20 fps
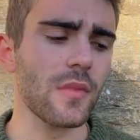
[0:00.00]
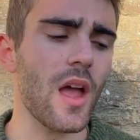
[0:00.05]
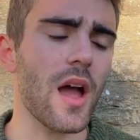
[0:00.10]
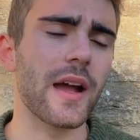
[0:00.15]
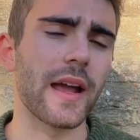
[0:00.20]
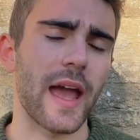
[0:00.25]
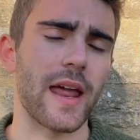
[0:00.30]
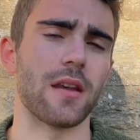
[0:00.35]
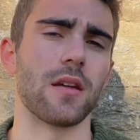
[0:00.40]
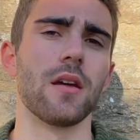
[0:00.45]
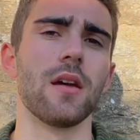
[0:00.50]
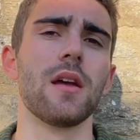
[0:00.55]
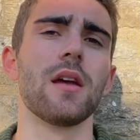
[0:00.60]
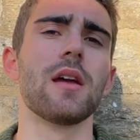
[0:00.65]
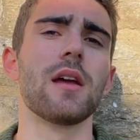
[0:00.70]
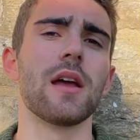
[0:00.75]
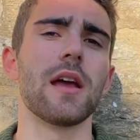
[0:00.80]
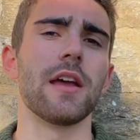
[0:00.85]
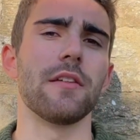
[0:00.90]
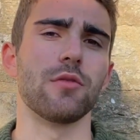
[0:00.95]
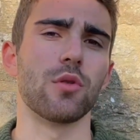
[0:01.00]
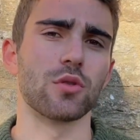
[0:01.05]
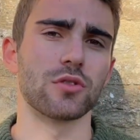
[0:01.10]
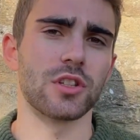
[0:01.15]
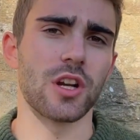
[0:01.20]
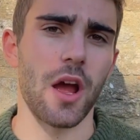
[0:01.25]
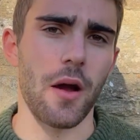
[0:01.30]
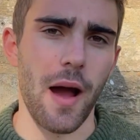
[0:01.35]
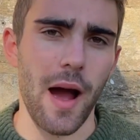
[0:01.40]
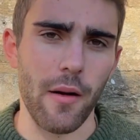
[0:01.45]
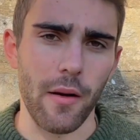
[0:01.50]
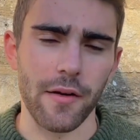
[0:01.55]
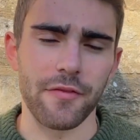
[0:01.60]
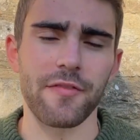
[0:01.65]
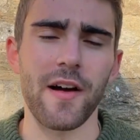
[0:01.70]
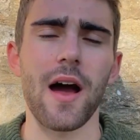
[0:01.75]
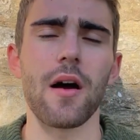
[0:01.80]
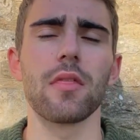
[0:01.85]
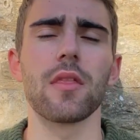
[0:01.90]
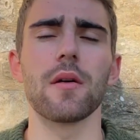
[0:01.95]
Again, if you want to know how I
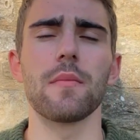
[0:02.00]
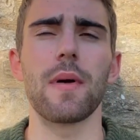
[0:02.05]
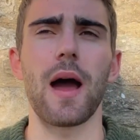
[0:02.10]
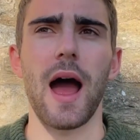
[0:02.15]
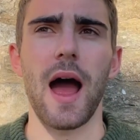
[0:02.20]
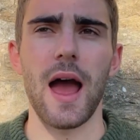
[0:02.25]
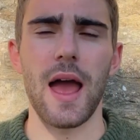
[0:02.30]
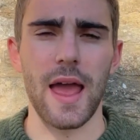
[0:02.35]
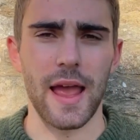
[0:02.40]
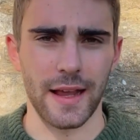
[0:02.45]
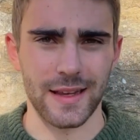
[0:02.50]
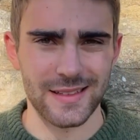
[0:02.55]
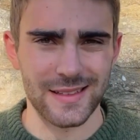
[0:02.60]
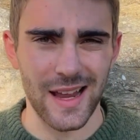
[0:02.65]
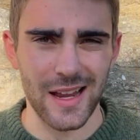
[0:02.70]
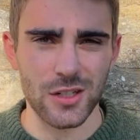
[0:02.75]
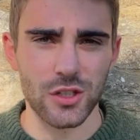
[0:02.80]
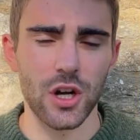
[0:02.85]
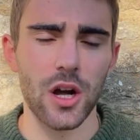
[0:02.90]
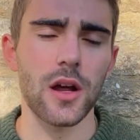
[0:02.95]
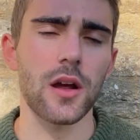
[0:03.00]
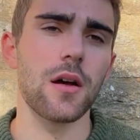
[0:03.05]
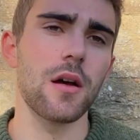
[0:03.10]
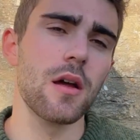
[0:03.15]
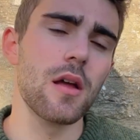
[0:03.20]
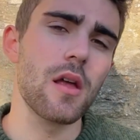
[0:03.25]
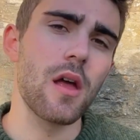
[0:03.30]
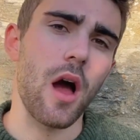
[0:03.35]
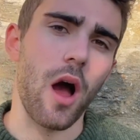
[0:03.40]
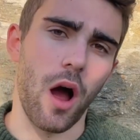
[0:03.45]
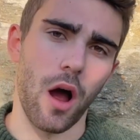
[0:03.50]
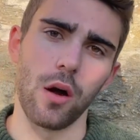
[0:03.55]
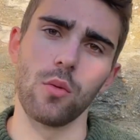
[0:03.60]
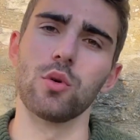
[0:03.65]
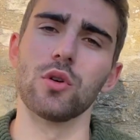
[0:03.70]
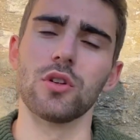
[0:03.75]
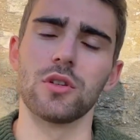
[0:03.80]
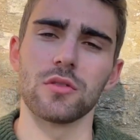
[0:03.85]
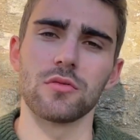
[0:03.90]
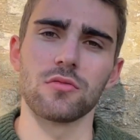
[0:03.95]
found them, etc., I would